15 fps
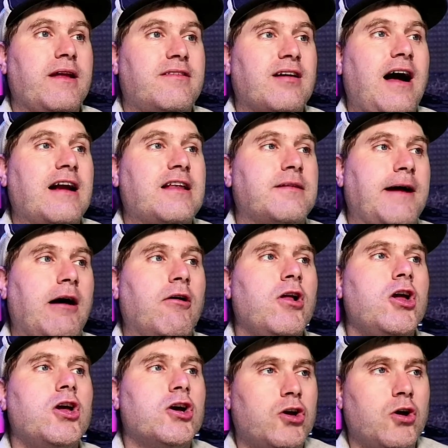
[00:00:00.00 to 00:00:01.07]
had talked about
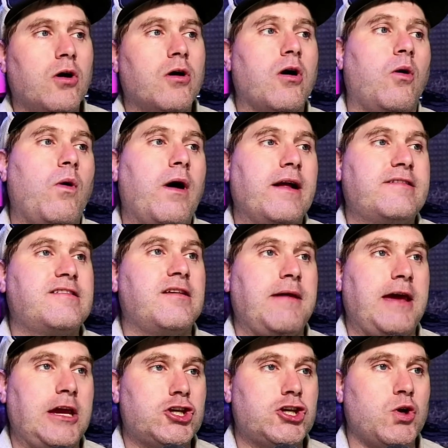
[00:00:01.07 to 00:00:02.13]
Google wants to
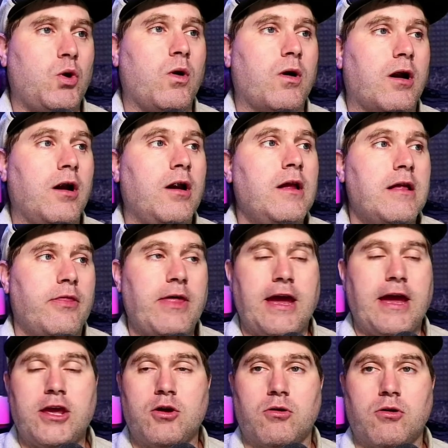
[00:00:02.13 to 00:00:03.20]
make sure
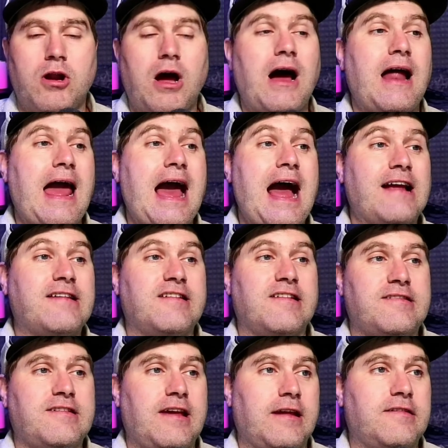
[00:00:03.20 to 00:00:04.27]
that you're not
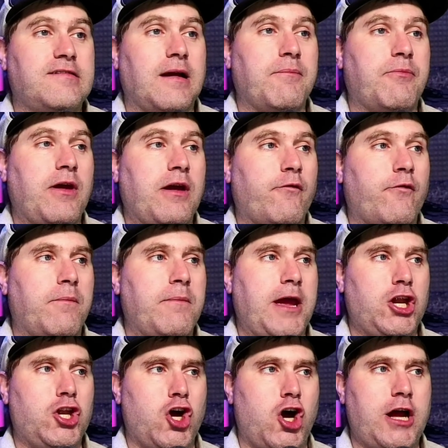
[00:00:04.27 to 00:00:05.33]
accessing something from
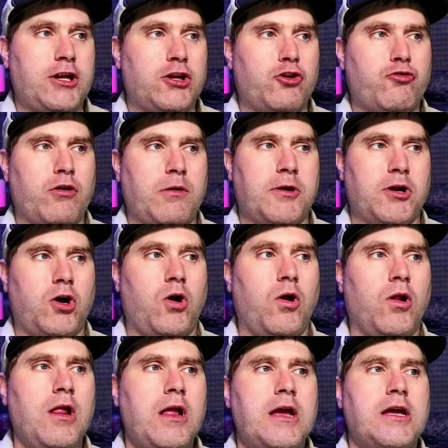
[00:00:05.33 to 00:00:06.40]
a
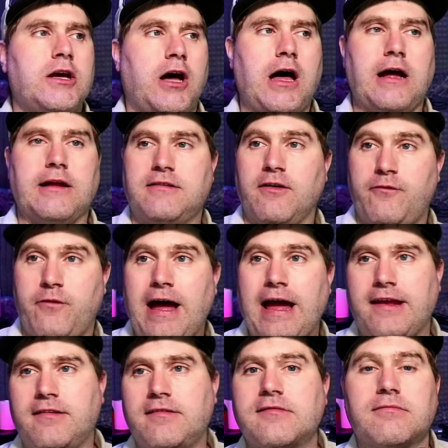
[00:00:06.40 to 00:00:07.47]
non-criminal
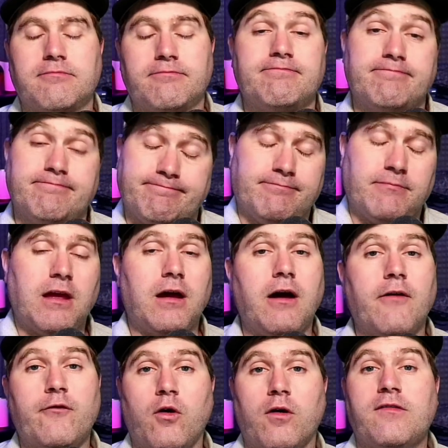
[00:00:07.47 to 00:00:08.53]
device,
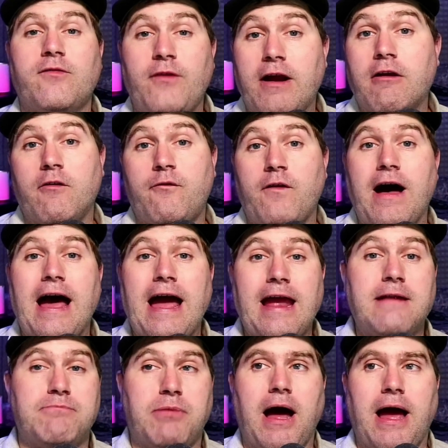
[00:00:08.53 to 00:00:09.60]
of course,
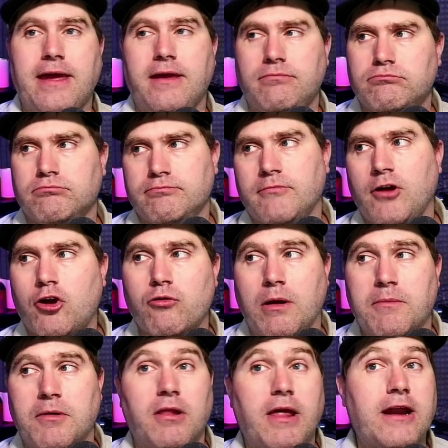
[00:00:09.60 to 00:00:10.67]
verified by a
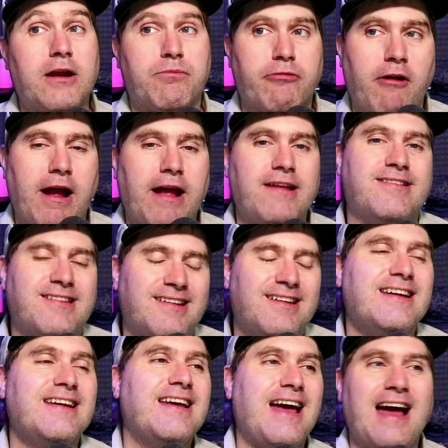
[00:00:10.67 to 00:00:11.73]
criminal enterprise,
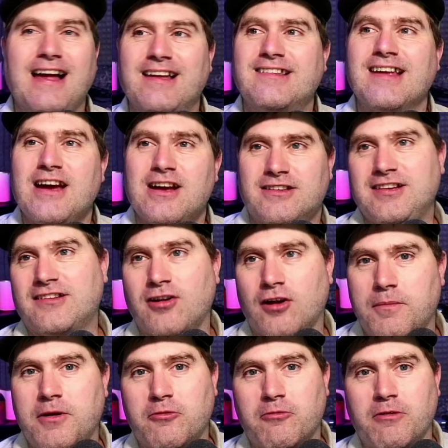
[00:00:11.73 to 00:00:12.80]
as
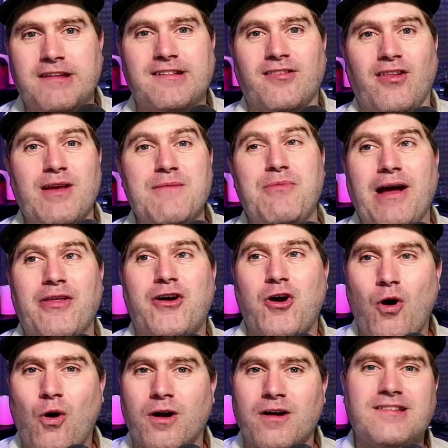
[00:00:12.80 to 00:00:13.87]
determined recently by the
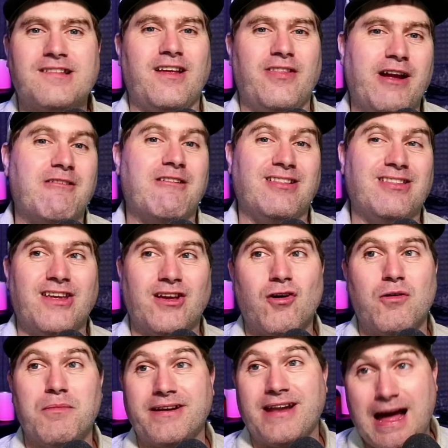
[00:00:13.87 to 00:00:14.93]
courts and their
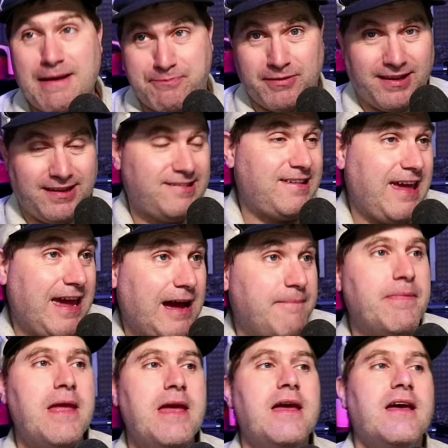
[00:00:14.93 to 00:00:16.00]
illegal monopoly
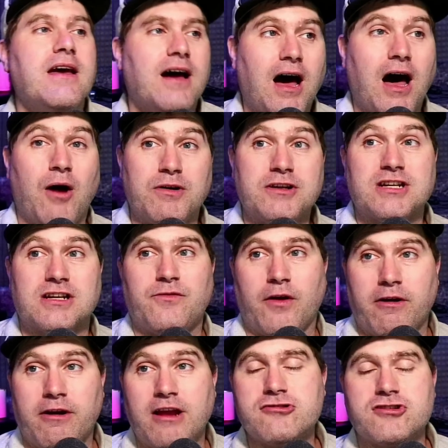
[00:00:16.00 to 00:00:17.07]
scam, which is
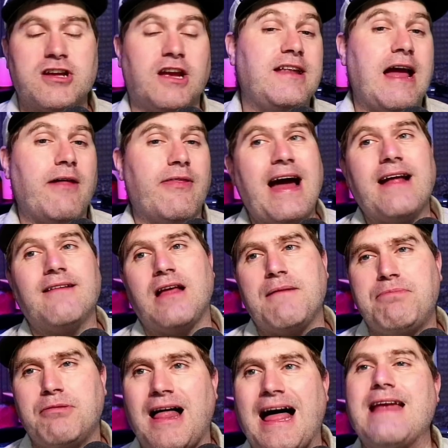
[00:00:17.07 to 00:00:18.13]
very interesting. Now that
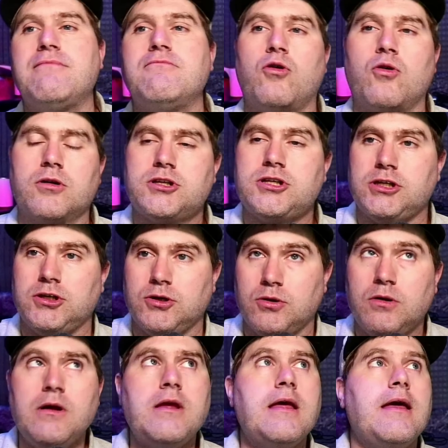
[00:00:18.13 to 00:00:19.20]
applied more
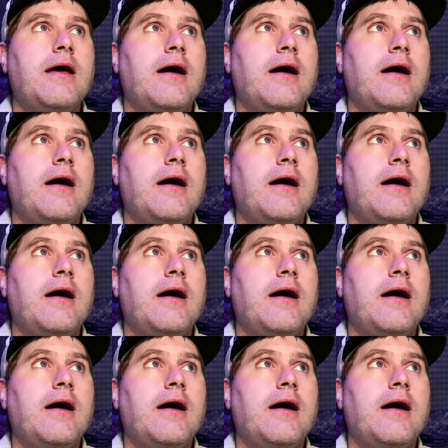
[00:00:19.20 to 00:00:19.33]
to